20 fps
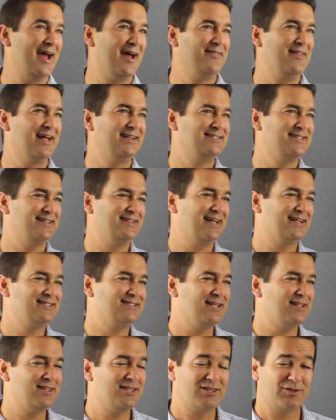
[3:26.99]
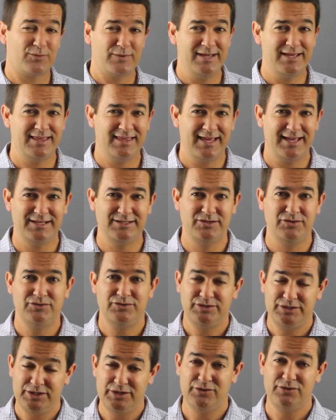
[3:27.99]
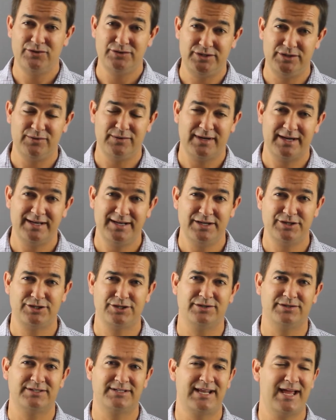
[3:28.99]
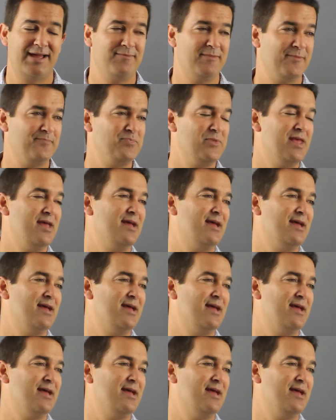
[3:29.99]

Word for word: And that's it. That's the three things you do to a conditional statement.